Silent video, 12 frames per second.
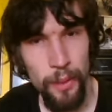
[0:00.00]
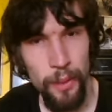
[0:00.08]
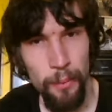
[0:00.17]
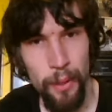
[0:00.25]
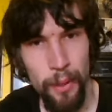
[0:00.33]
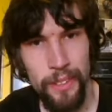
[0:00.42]

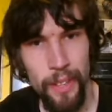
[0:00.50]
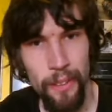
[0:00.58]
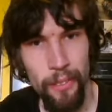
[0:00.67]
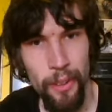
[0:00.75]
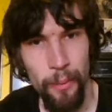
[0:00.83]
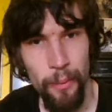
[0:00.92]
and part
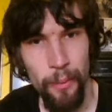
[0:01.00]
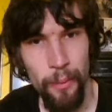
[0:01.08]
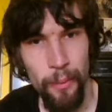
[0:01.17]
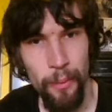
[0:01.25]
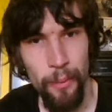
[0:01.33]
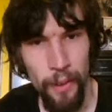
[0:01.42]
7 are my
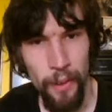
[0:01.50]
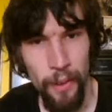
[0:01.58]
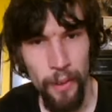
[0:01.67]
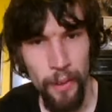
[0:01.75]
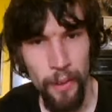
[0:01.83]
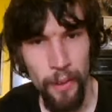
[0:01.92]
favorite of
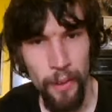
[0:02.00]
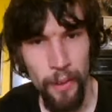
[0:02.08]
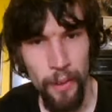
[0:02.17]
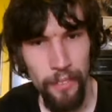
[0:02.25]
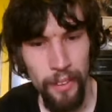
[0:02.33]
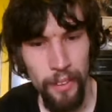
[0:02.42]
the Friday
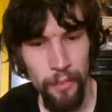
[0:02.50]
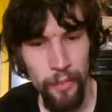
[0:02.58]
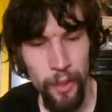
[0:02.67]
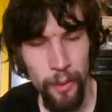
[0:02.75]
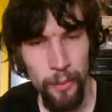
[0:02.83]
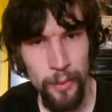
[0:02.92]
the 13th
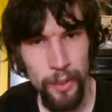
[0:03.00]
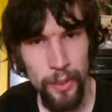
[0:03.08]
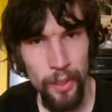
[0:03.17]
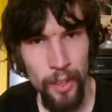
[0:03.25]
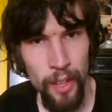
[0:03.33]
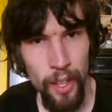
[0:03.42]
films.
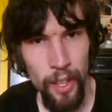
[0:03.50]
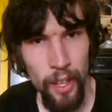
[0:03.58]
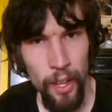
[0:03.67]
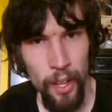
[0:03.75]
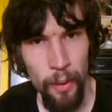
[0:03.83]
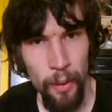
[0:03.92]

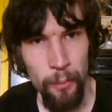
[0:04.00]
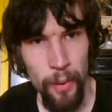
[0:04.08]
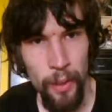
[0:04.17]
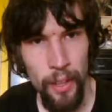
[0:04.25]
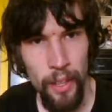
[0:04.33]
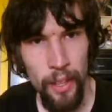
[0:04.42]
Um,
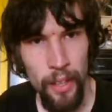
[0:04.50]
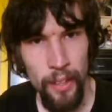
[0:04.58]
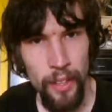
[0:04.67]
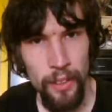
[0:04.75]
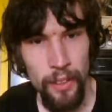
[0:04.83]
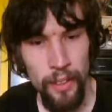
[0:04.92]

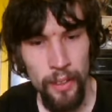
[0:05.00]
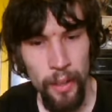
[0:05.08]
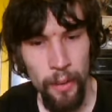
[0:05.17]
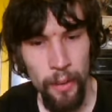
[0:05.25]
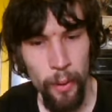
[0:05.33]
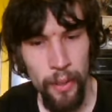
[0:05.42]
this,
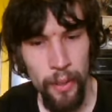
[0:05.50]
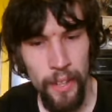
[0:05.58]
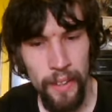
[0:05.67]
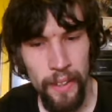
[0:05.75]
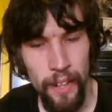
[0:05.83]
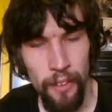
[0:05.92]
and one
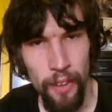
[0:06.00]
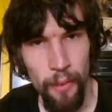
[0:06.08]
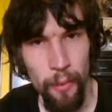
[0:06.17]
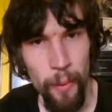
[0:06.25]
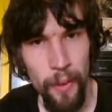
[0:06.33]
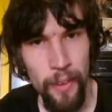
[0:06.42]
thing that I love
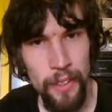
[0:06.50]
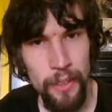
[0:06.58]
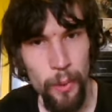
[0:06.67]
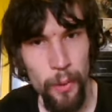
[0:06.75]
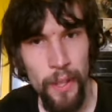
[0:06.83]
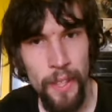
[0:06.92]
about this
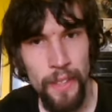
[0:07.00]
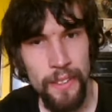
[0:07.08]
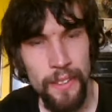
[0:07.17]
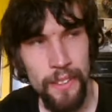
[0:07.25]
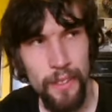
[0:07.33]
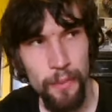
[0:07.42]
movie is
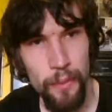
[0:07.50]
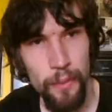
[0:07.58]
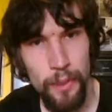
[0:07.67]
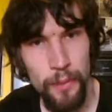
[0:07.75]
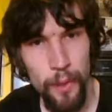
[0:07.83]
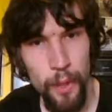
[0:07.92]
it's the
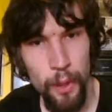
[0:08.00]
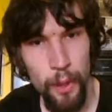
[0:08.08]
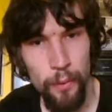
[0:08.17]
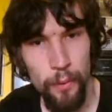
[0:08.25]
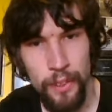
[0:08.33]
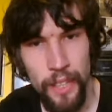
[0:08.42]
first
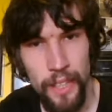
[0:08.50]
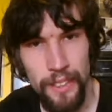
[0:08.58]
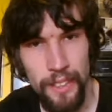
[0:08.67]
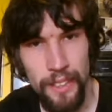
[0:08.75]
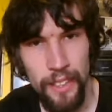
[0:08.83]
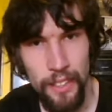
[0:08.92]
film for
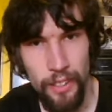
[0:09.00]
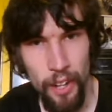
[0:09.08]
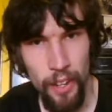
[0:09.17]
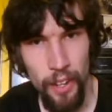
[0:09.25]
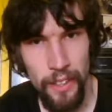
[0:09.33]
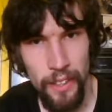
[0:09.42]
Jason to
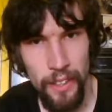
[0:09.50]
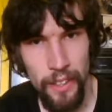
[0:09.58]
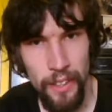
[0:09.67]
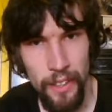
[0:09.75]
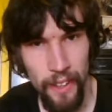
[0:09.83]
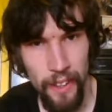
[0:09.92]
don his
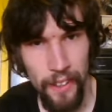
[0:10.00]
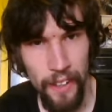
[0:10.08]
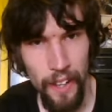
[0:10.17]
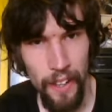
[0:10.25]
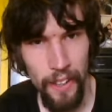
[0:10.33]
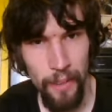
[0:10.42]
iconic
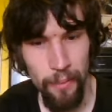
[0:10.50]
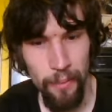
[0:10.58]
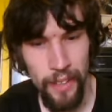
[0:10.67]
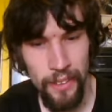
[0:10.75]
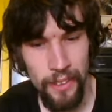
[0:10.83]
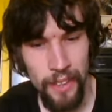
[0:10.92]
hockey
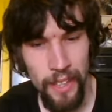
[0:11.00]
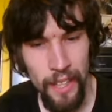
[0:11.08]
mask.